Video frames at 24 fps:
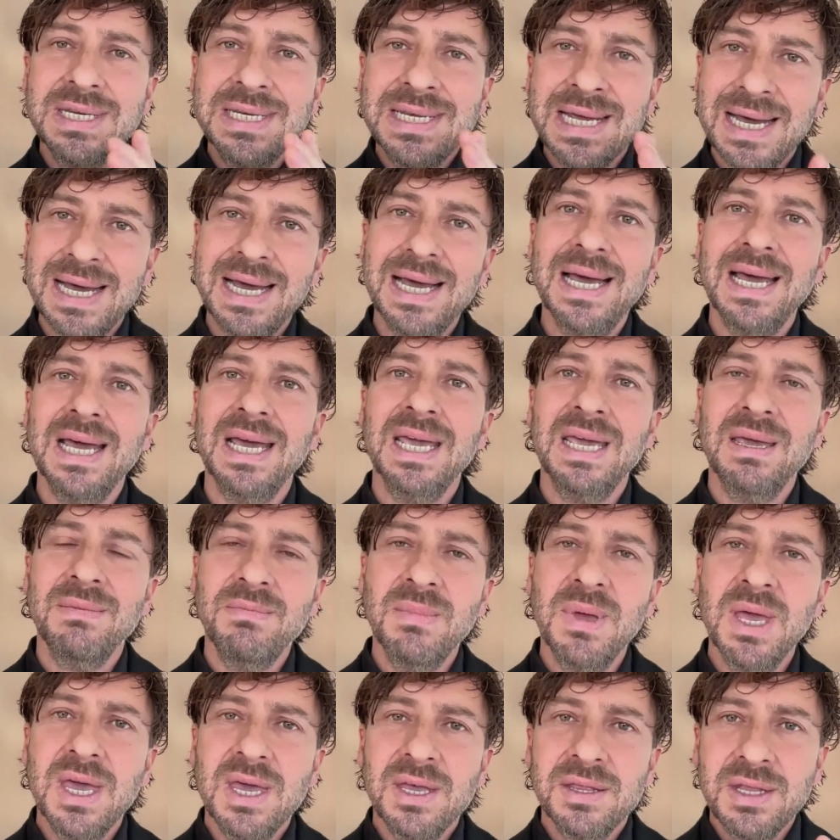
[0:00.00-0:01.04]

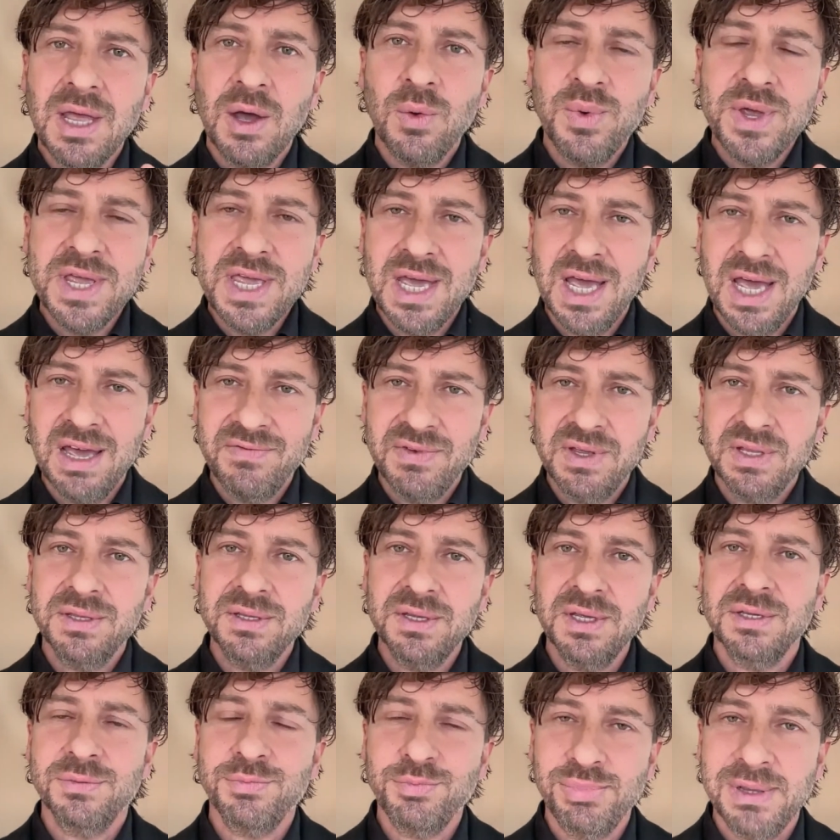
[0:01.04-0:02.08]
time that we have in
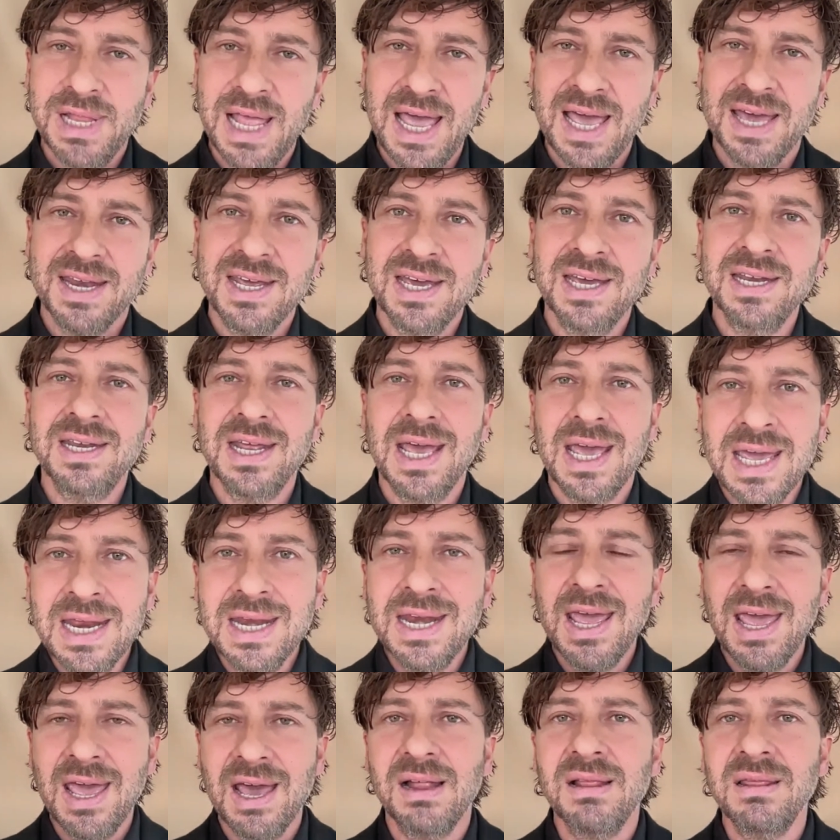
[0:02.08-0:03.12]
this planet in
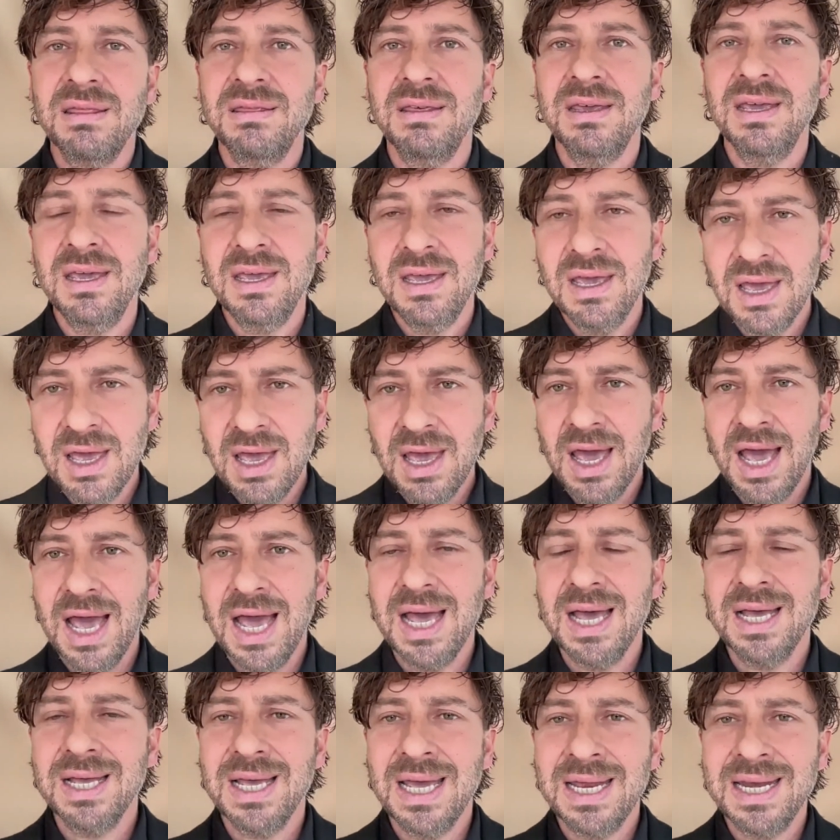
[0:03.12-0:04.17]
a healthy
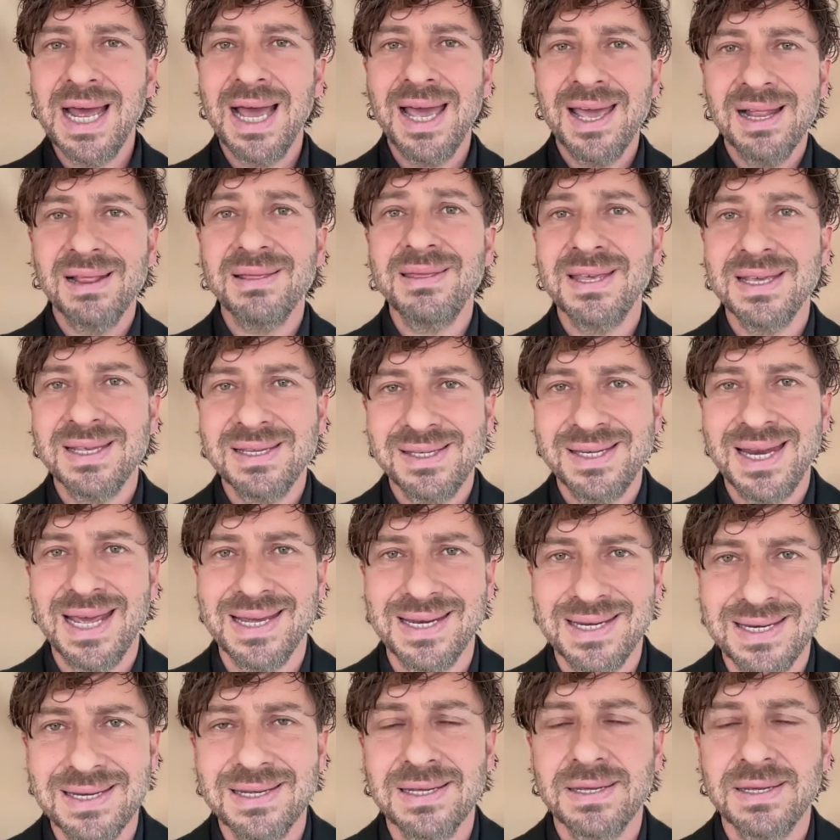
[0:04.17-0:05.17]
state.